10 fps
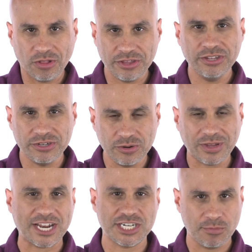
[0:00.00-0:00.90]
All you need to do to
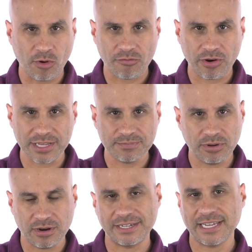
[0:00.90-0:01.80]
catch a boyfriend is
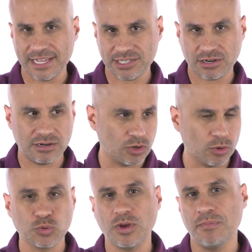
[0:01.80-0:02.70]
put on a tight skirt,
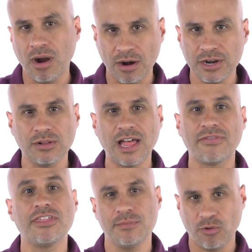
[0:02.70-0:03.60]
go to a bar, and you'll
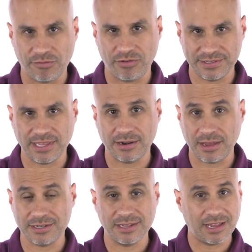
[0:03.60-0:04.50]
have three boyfriends that
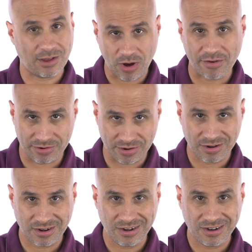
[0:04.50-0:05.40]
night. However,
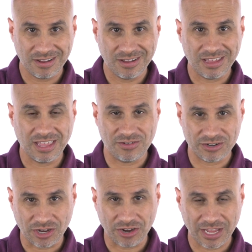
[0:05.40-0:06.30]
if
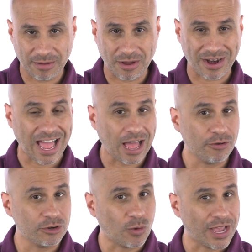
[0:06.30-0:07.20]
you're talking about
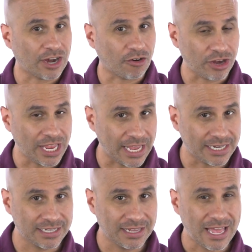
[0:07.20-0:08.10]
how do I
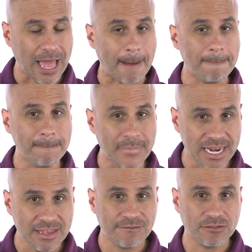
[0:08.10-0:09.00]
create a
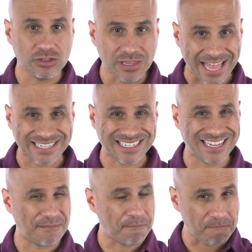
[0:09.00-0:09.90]
meaningful,
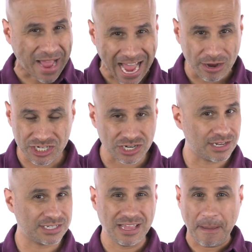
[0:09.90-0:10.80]
lasting,
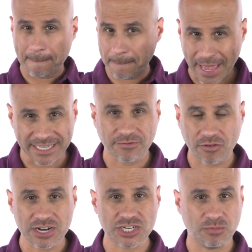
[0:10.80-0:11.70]
passionate, best
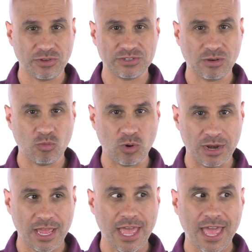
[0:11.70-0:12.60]
friendship with someone,